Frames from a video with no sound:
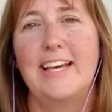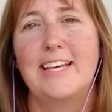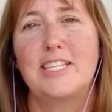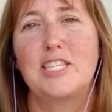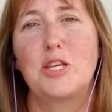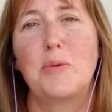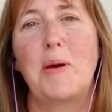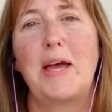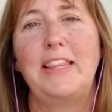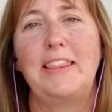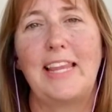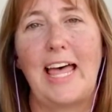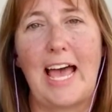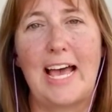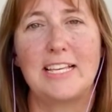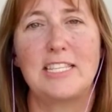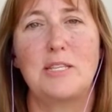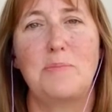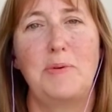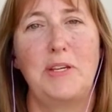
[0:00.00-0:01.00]
So my
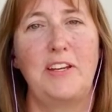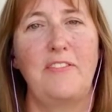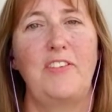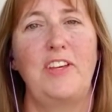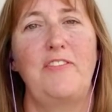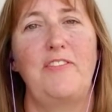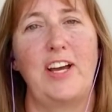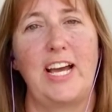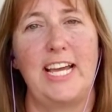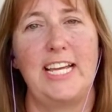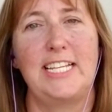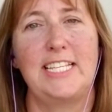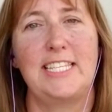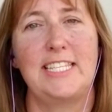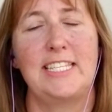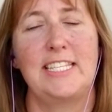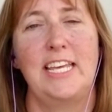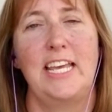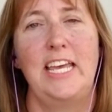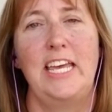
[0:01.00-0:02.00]
last bit of
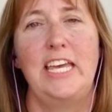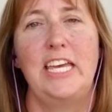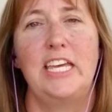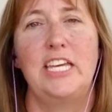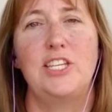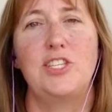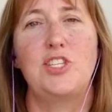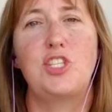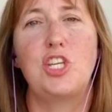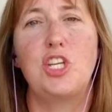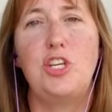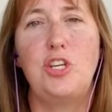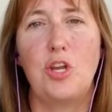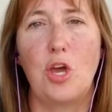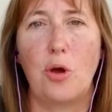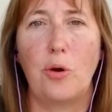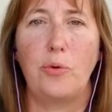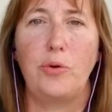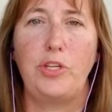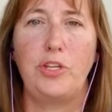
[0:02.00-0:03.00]
advice is to
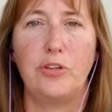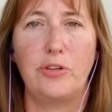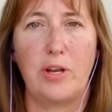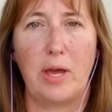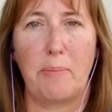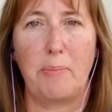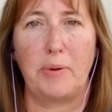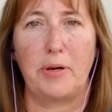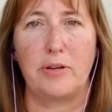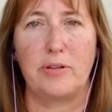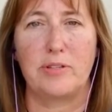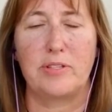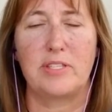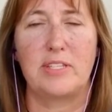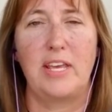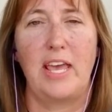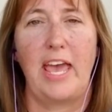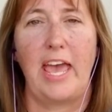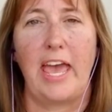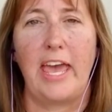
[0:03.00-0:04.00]
know your
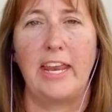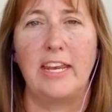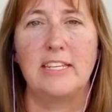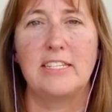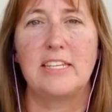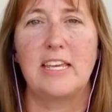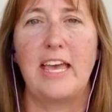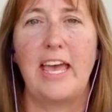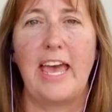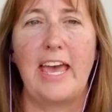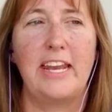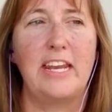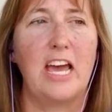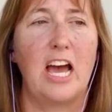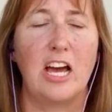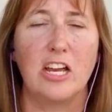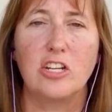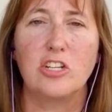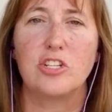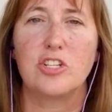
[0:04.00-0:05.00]
numbers and
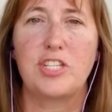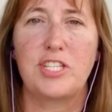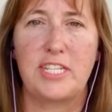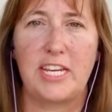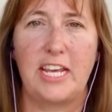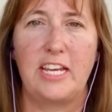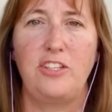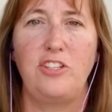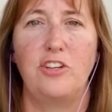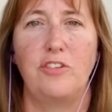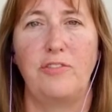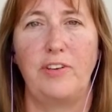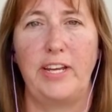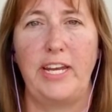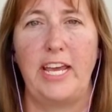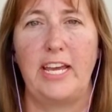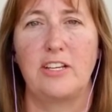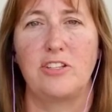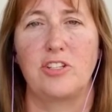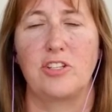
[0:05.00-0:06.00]
understand your
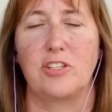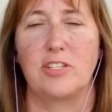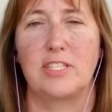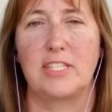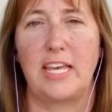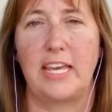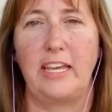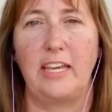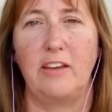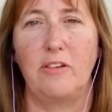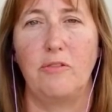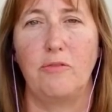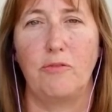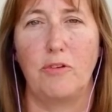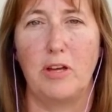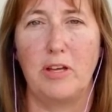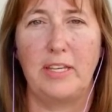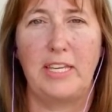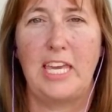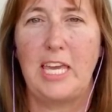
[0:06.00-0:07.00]
financials. Like,
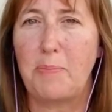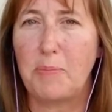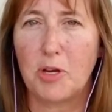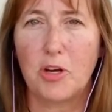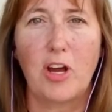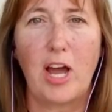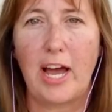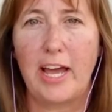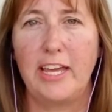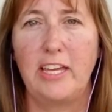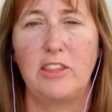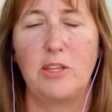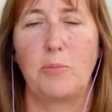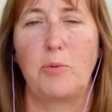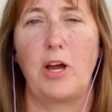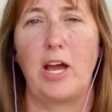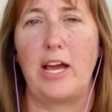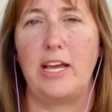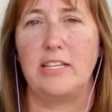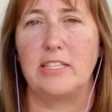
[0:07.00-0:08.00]
keep your eye on the
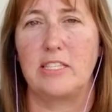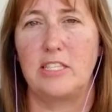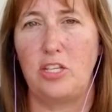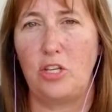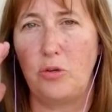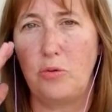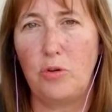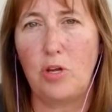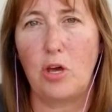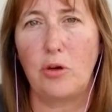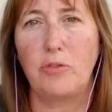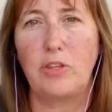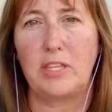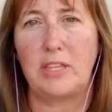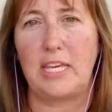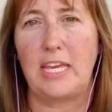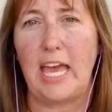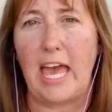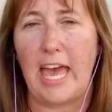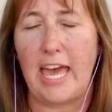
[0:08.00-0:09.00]
prize. You know that
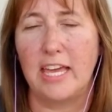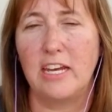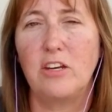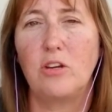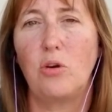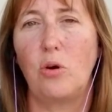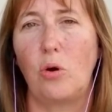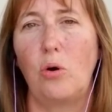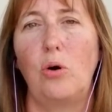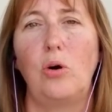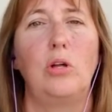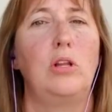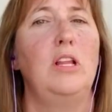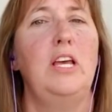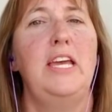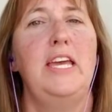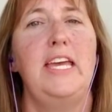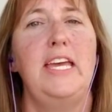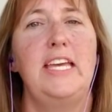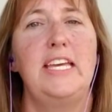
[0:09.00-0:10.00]
the end goal
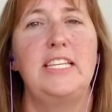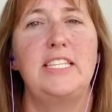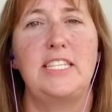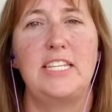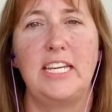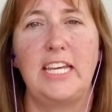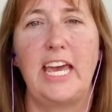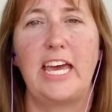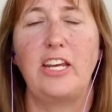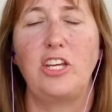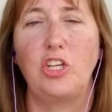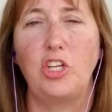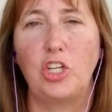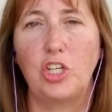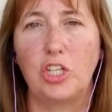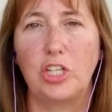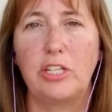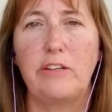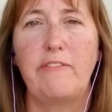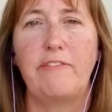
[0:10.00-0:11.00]
is to get
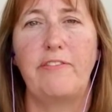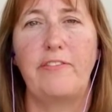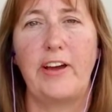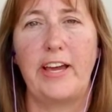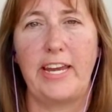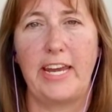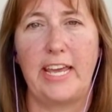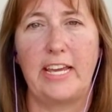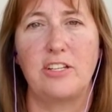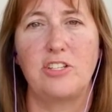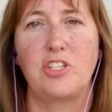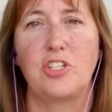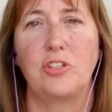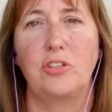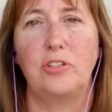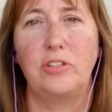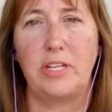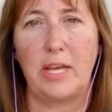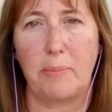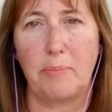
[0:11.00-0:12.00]
good
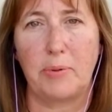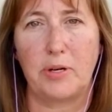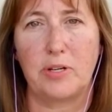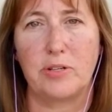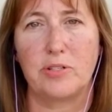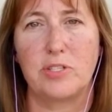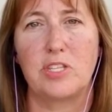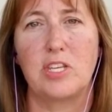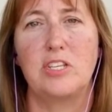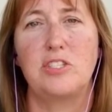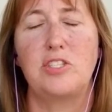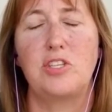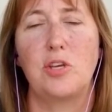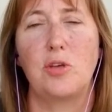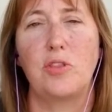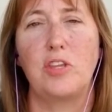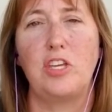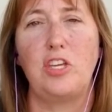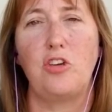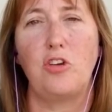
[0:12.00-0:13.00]
financial numbers so
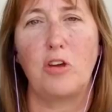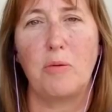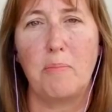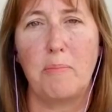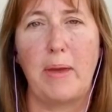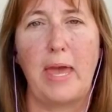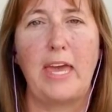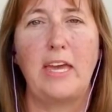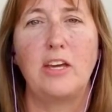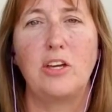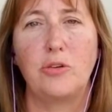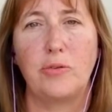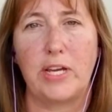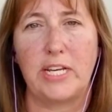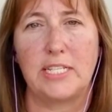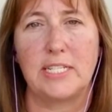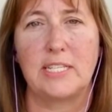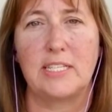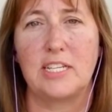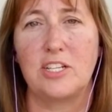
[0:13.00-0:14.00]
that you can make
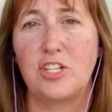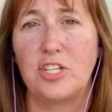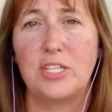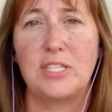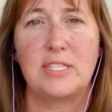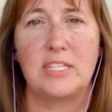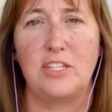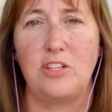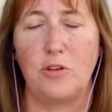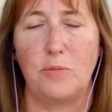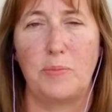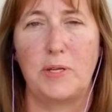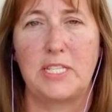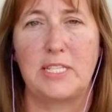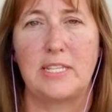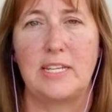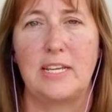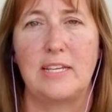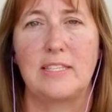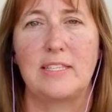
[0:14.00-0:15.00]
great decisions in your
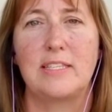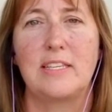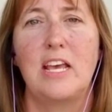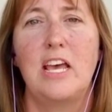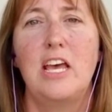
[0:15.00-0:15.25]
business.